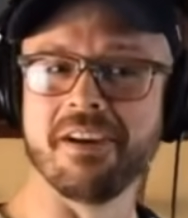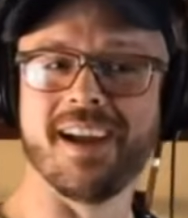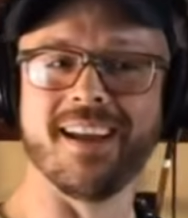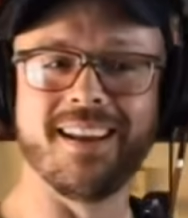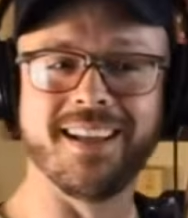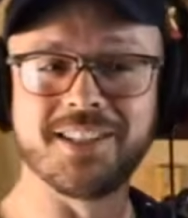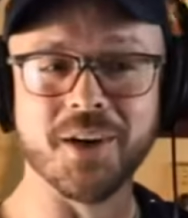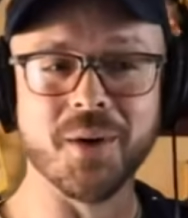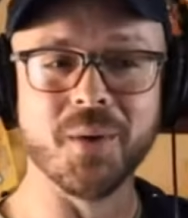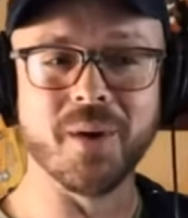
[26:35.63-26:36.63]
Right, and
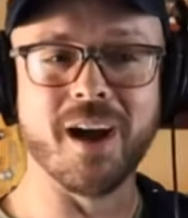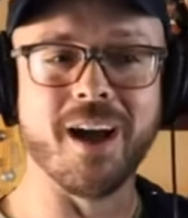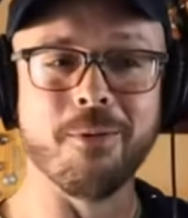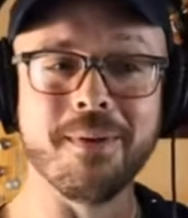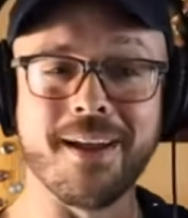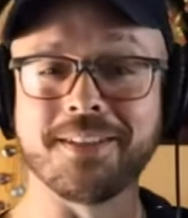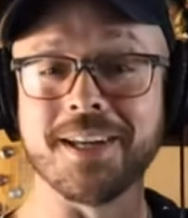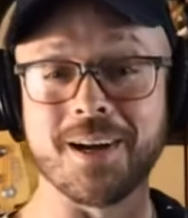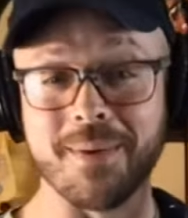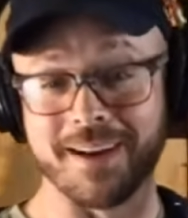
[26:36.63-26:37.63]
so we have to
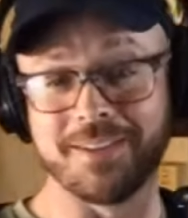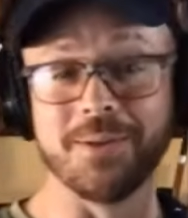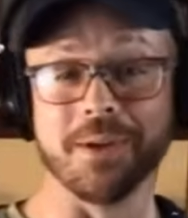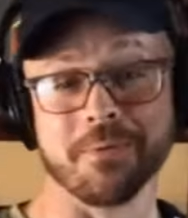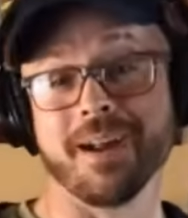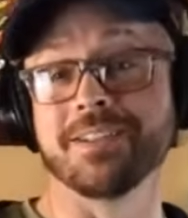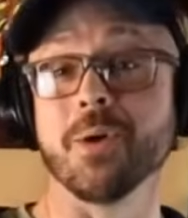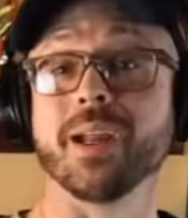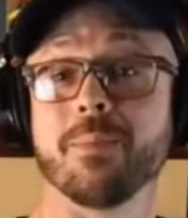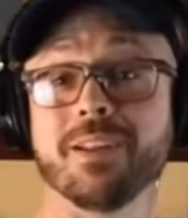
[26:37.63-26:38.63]
talk about it too, that Ron is
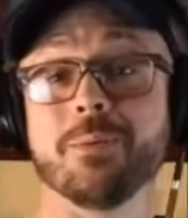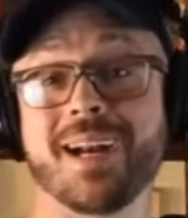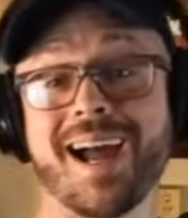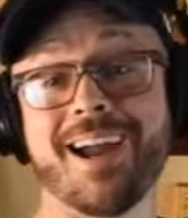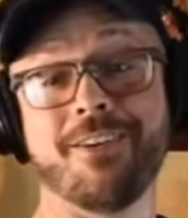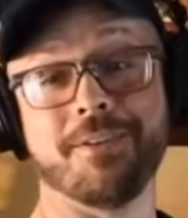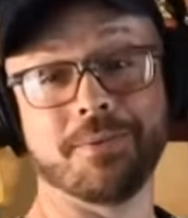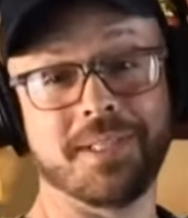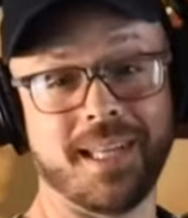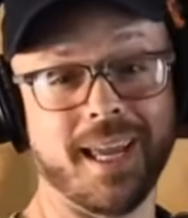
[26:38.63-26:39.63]
going up a little bit higher here
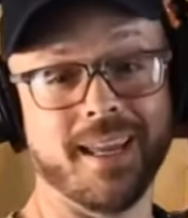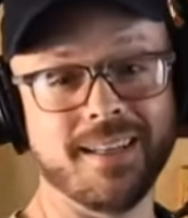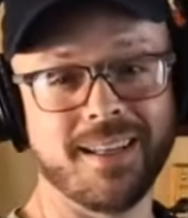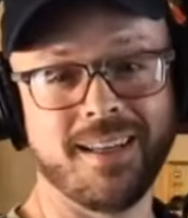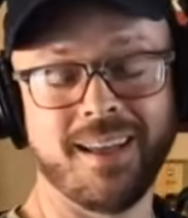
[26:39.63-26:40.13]
towards the end.